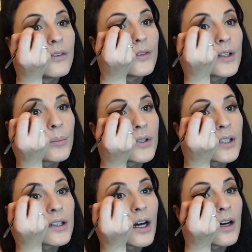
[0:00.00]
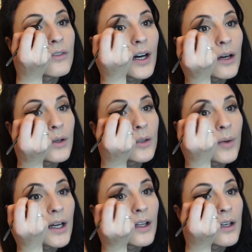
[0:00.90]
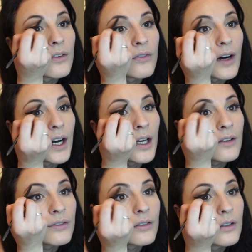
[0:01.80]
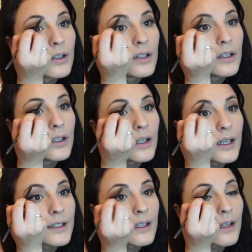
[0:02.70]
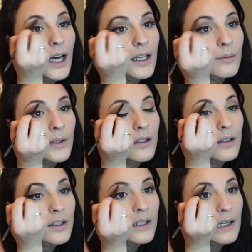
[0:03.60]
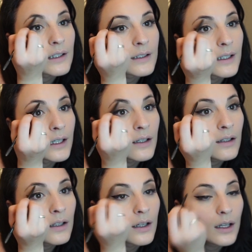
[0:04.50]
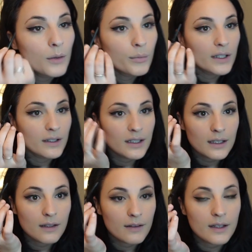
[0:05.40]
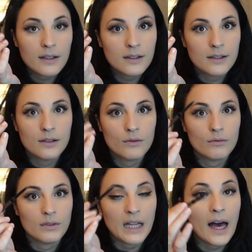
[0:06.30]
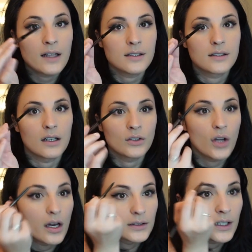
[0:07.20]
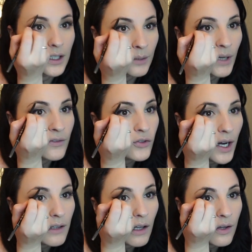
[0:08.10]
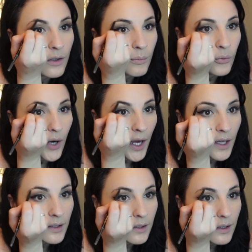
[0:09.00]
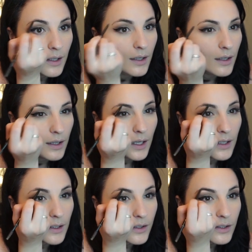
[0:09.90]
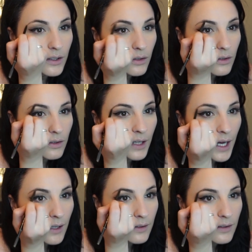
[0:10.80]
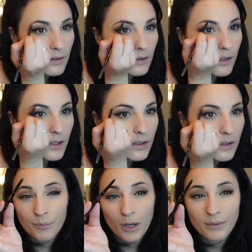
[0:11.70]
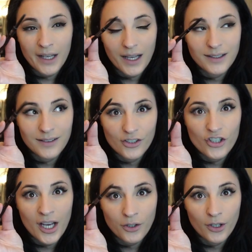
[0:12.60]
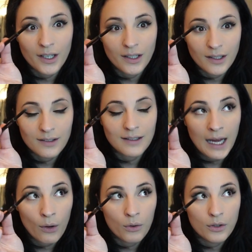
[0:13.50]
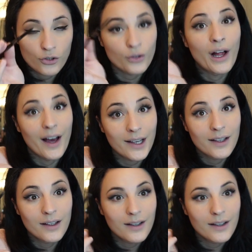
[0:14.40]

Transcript: 50% off, I always buy like 5, and they last me till the next sale. But these last a long time. I've tried other brands, and they just don't last as long. I probably had since January, and it's now July.